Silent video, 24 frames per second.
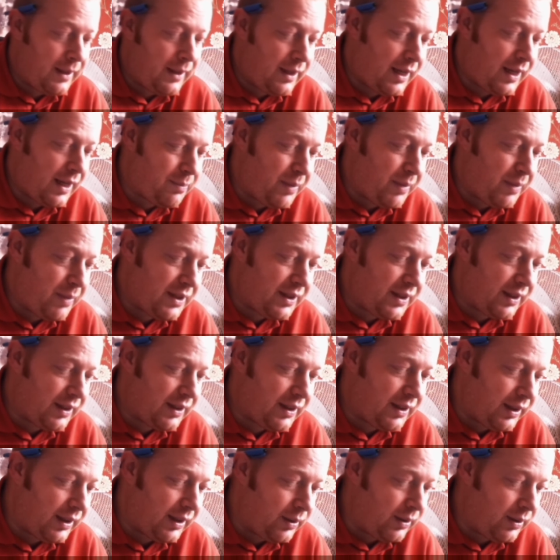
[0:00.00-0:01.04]
That's
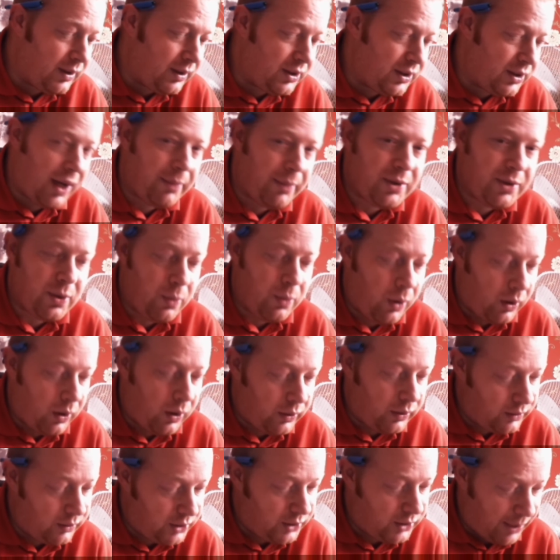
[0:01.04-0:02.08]
basically chapter
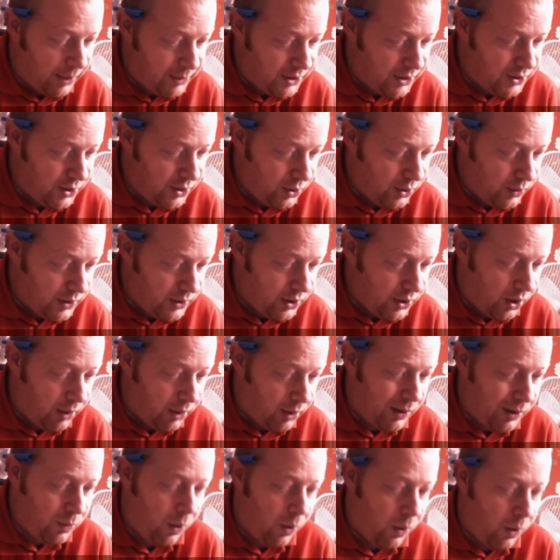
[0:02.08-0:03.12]
1. Chapter 2 is all
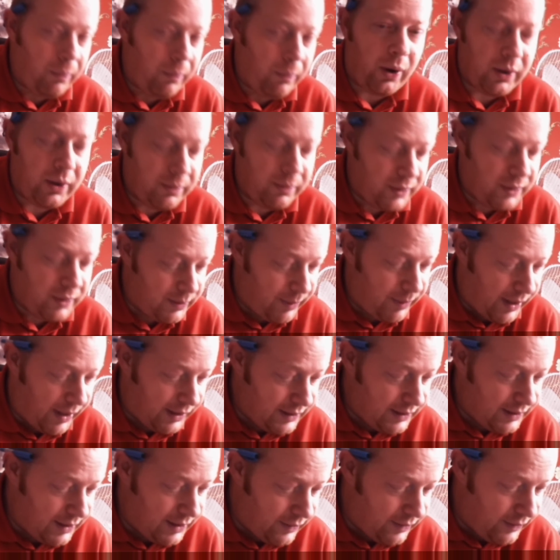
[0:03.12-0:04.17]
about 1-point
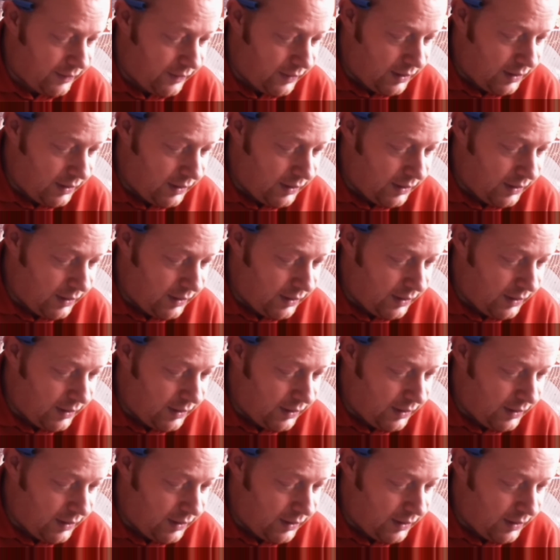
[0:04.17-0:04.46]
perspective.